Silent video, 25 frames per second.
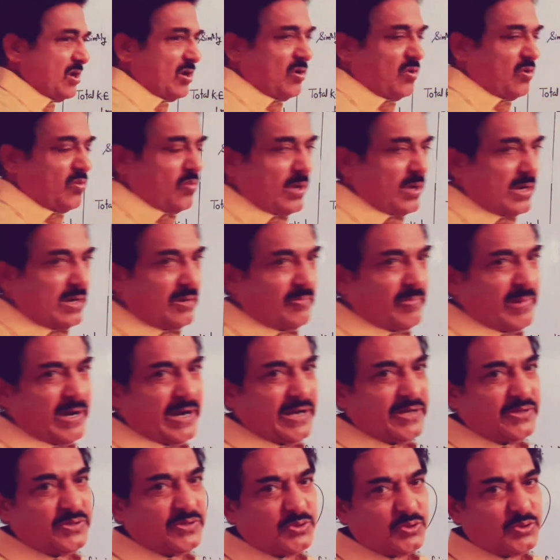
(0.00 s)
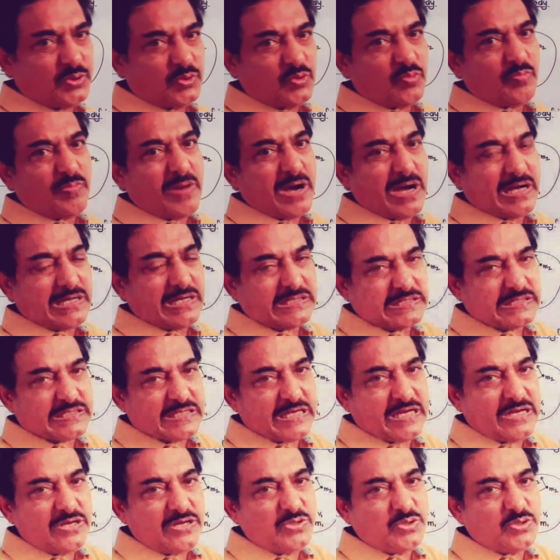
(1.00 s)
1 by 2 mass
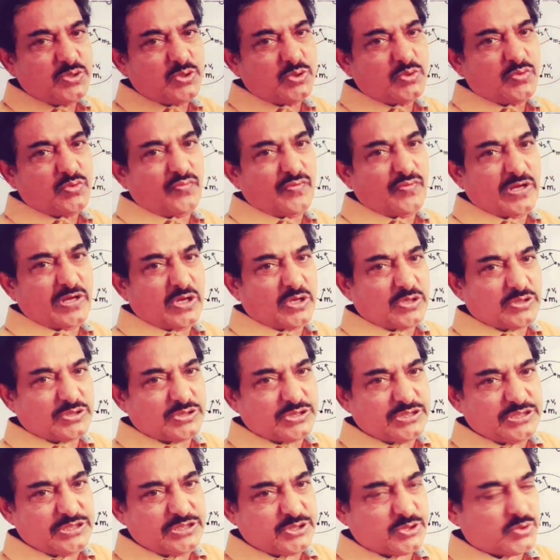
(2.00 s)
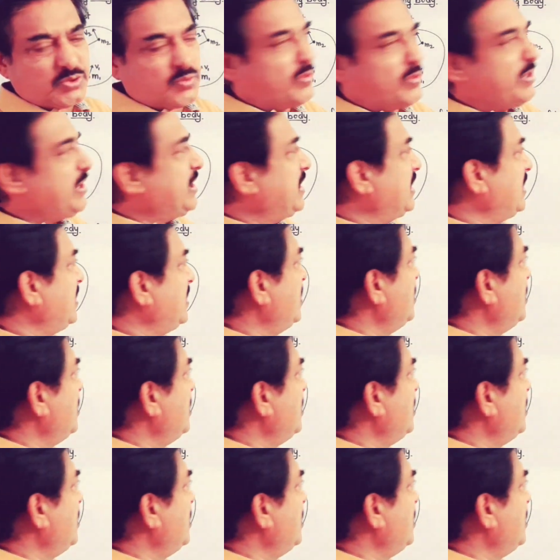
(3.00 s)
into velocity square.